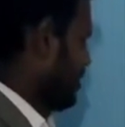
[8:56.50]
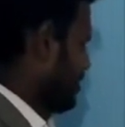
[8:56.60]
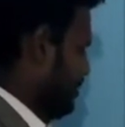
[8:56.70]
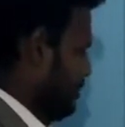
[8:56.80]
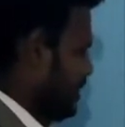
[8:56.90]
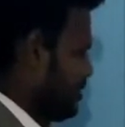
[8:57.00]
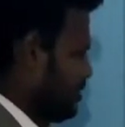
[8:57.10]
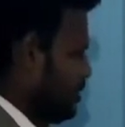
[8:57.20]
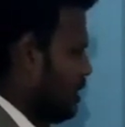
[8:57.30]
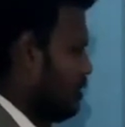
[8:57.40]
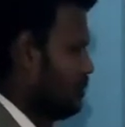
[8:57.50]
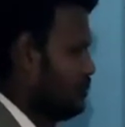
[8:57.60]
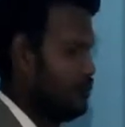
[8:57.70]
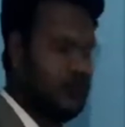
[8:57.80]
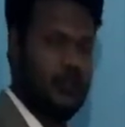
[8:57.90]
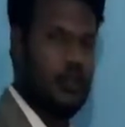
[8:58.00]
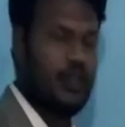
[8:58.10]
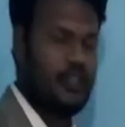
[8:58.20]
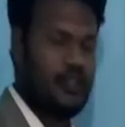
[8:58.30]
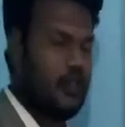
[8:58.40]
we can see material noun. So
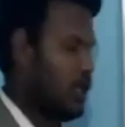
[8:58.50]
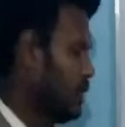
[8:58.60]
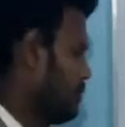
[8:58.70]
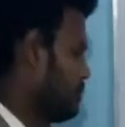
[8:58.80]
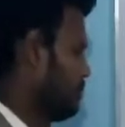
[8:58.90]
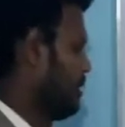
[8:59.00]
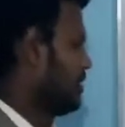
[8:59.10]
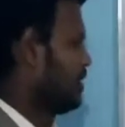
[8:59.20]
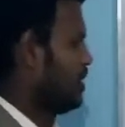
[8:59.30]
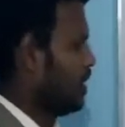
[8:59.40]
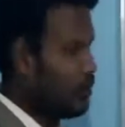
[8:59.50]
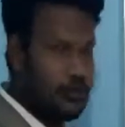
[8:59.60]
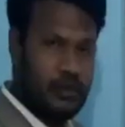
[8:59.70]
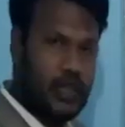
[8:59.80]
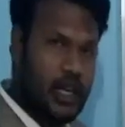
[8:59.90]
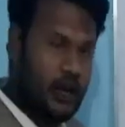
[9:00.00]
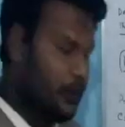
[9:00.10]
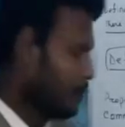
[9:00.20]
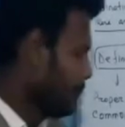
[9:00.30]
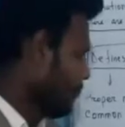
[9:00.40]
let's talk about material noun
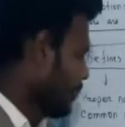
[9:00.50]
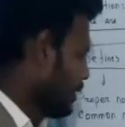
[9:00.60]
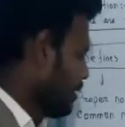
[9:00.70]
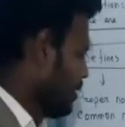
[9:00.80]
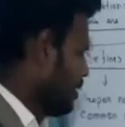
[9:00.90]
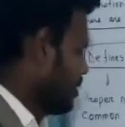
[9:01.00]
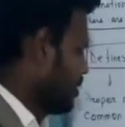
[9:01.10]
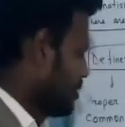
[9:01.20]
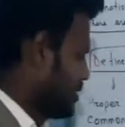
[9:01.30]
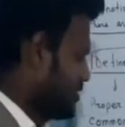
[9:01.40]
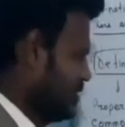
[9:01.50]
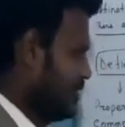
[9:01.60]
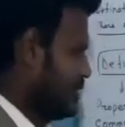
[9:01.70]
now. You can see